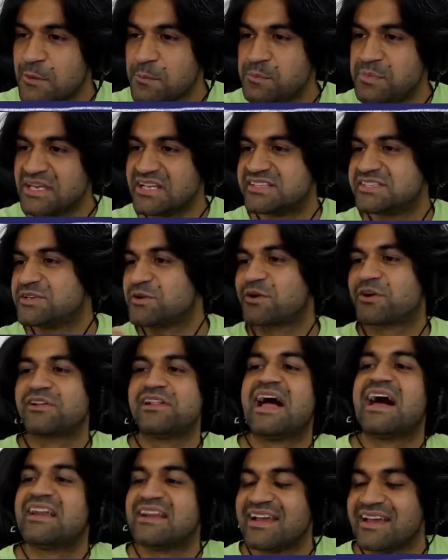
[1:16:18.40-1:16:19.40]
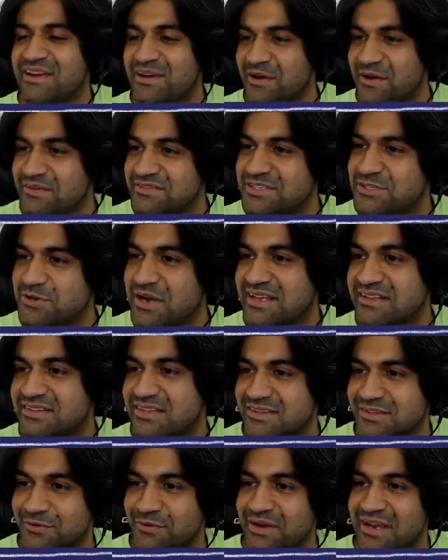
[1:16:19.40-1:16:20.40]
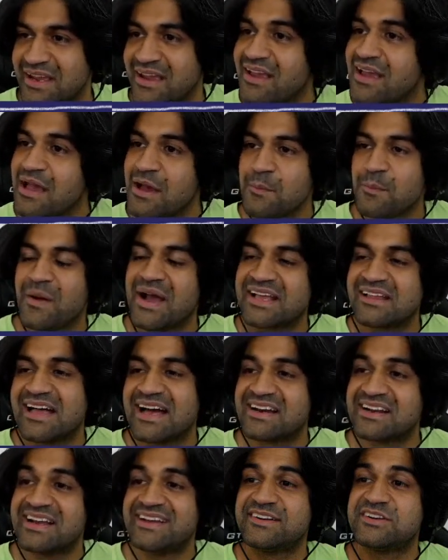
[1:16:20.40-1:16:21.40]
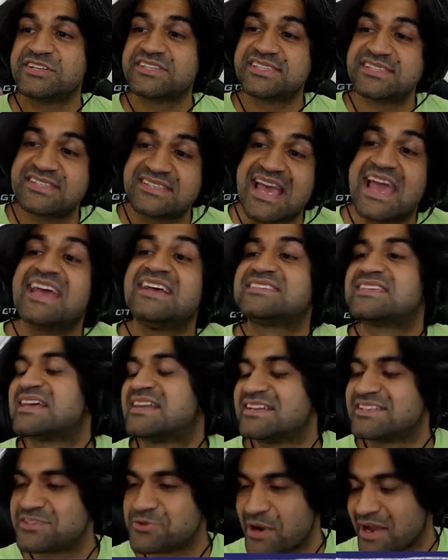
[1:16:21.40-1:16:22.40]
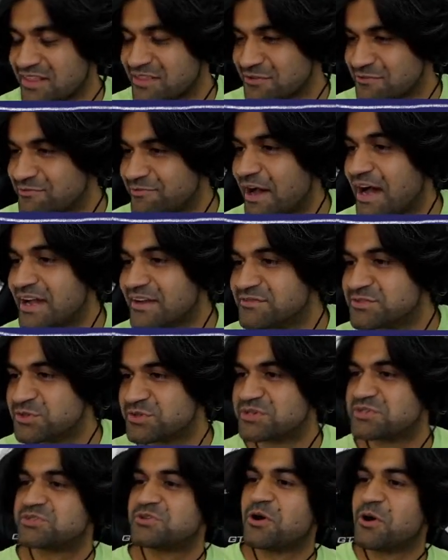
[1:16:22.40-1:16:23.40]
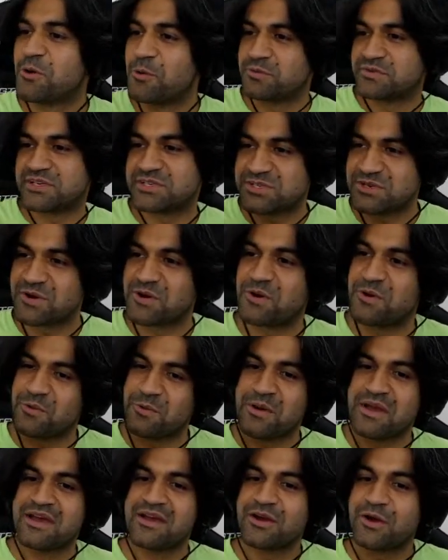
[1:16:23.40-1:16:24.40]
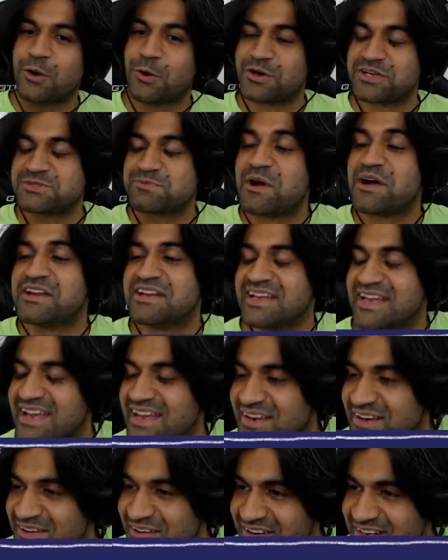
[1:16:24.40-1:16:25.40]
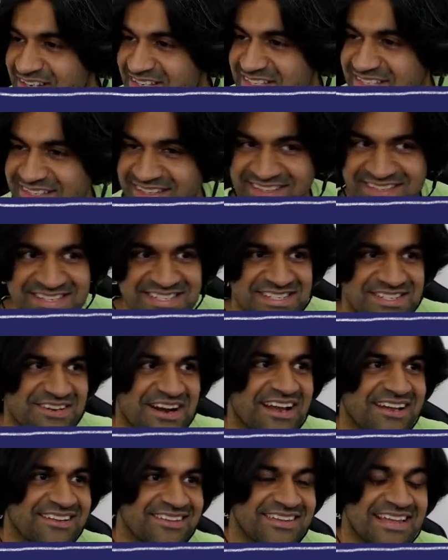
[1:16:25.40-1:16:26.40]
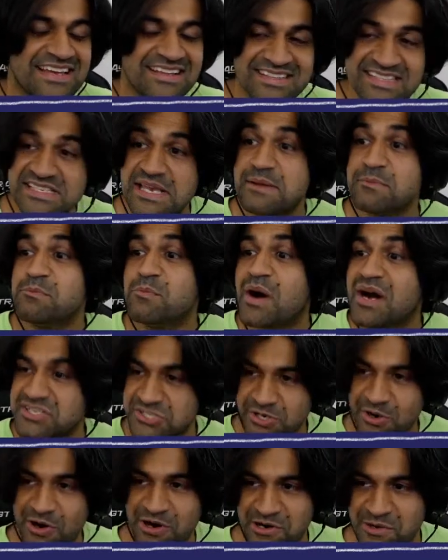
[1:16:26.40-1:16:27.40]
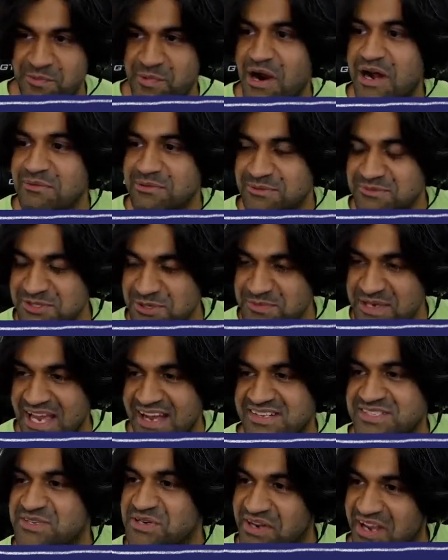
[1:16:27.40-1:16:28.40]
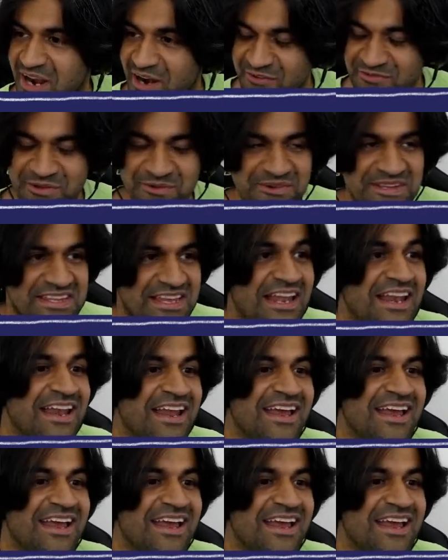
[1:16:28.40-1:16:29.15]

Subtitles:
beats your gladiator of strength 3, my gladiator stays at a strength of 5. So there's no corresponding increase in strength. This is a much harder problem, so be extra careful with it.